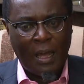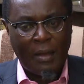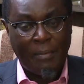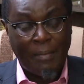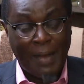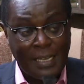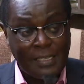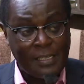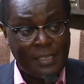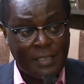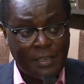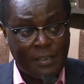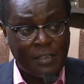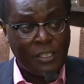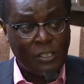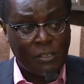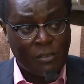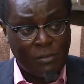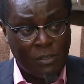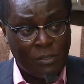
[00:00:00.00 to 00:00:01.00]
My
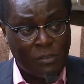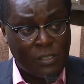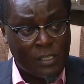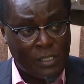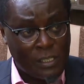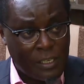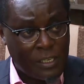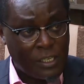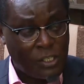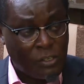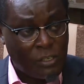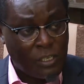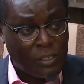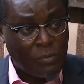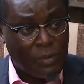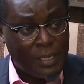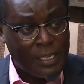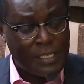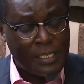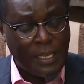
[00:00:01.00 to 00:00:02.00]
generation, which was generation
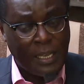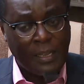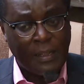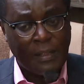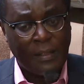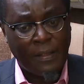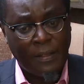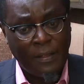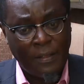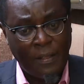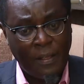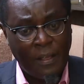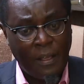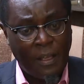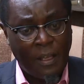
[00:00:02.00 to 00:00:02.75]
in waiting,